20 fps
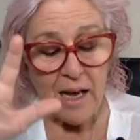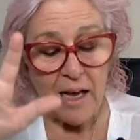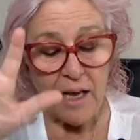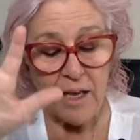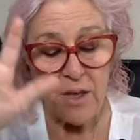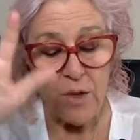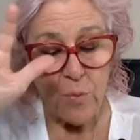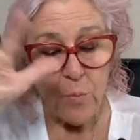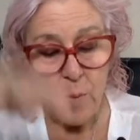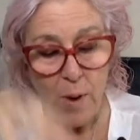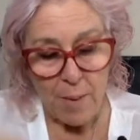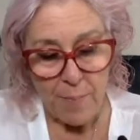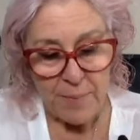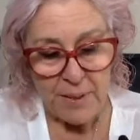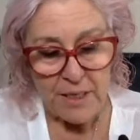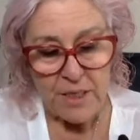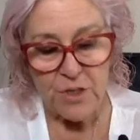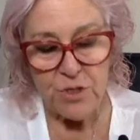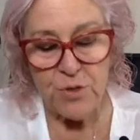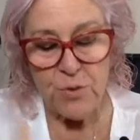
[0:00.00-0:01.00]
you want me
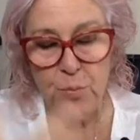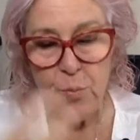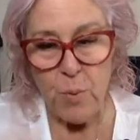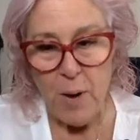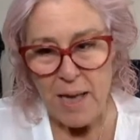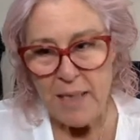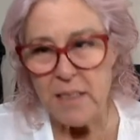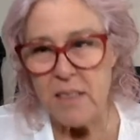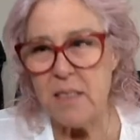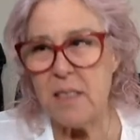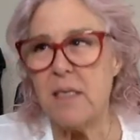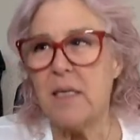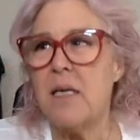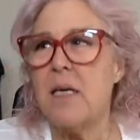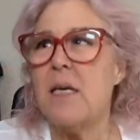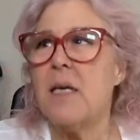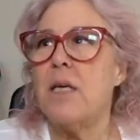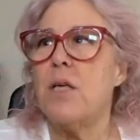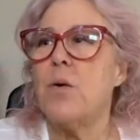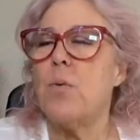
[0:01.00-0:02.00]
to do what?
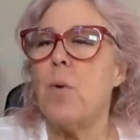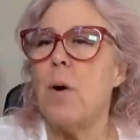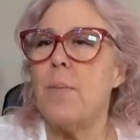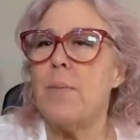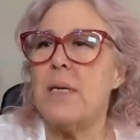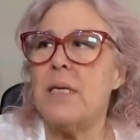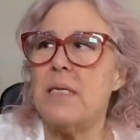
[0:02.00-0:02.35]
You want me